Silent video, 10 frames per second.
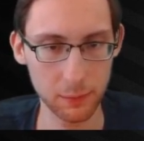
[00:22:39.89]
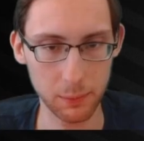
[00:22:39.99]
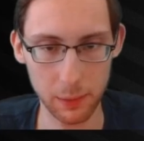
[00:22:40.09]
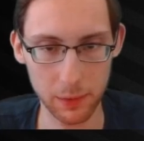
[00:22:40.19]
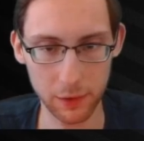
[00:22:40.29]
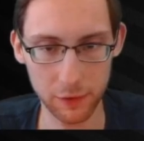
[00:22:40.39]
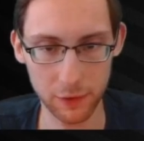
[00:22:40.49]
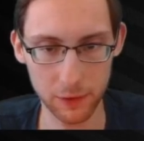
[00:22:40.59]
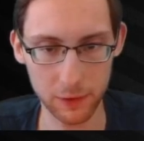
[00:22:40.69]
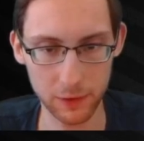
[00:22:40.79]
Maybe,
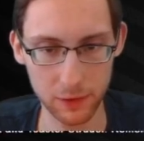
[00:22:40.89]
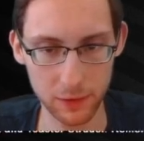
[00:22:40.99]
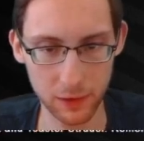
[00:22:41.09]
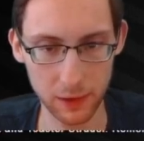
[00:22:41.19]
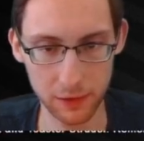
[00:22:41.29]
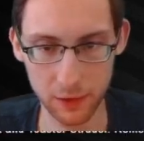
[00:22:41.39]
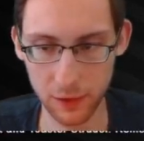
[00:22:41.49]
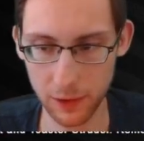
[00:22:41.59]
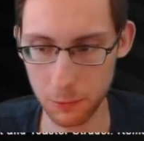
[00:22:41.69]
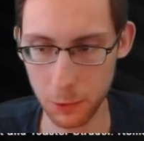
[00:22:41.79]
still. I don't know
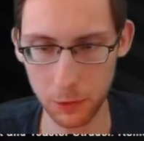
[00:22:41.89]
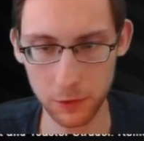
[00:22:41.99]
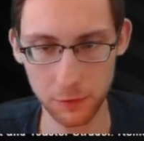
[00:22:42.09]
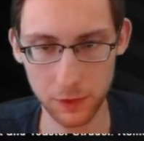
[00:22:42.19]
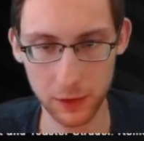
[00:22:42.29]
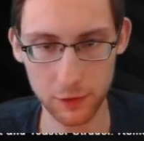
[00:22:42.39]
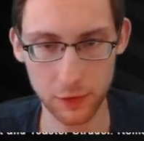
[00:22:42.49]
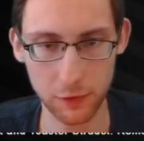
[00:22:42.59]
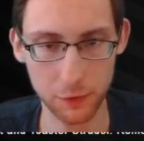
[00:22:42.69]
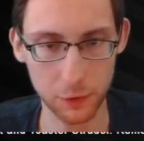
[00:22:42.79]
how that works if you get
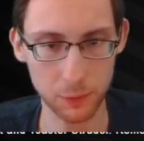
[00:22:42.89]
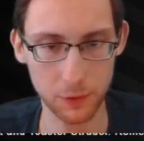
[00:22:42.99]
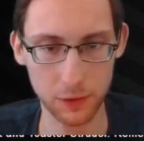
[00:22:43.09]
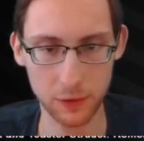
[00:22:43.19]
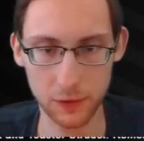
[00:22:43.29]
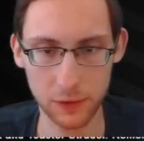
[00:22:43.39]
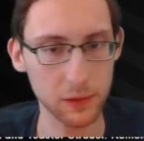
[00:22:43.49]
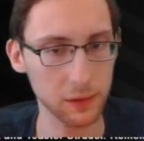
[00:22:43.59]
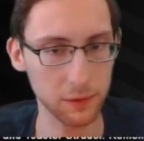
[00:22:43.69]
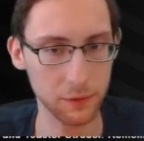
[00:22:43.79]
transformed.
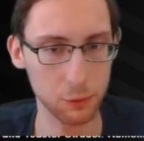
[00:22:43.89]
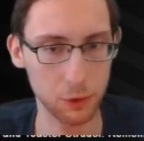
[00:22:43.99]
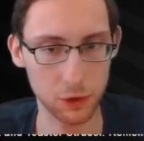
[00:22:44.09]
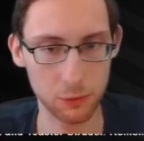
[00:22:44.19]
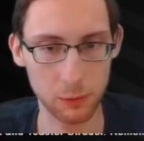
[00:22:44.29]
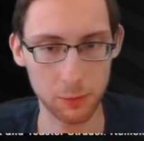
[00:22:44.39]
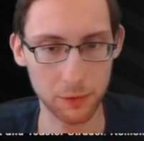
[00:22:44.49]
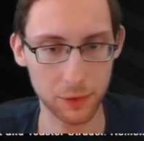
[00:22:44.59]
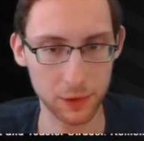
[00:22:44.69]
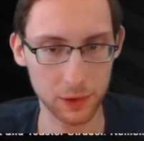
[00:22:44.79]
If you were human
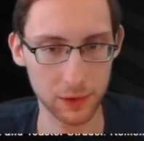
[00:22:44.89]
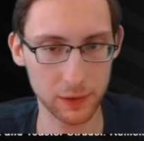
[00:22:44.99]
before.